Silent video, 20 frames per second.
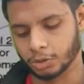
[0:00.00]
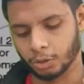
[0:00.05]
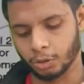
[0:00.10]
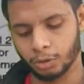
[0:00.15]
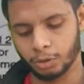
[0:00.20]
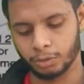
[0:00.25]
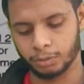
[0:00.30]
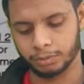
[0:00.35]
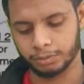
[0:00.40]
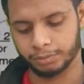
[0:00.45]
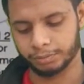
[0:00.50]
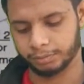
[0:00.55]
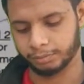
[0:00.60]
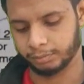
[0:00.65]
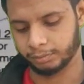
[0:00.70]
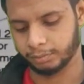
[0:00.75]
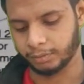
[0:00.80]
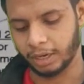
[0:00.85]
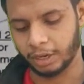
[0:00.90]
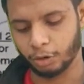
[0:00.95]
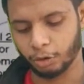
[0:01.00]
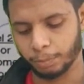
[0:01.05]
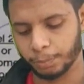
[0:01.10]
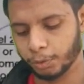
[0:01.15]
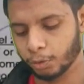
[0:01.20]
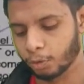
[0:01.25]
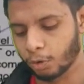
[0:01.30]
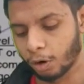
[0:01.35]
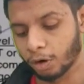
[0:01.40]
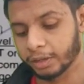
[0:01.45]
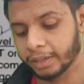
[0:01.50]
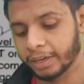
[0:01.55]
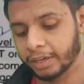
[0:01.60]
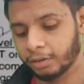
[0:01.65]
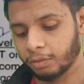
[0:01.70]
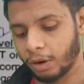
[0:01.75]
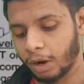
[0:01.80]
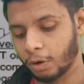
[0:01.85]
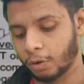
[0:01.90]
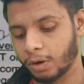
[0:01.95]
So I hope you got
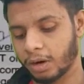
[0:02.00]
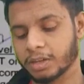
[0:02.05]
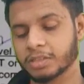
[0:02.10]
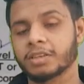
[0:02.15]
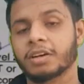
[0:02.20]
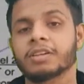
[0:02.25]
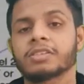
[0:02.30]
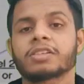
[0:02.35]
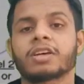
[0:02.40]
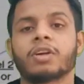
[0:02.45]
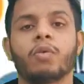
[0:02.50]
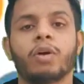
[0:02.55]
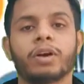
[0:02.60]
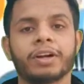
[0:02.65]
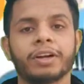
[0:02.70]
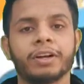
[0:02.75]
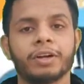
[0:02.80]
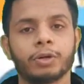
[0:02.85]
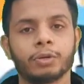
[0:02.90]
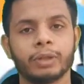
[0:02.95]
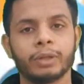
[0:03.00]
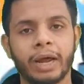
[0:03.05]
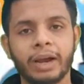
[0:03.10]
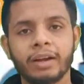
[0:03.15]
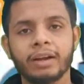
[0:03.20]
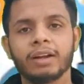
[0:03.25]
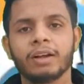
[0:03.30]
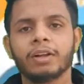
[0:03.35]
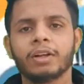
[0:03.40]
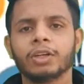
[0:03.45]
that, how a hazard converted into that.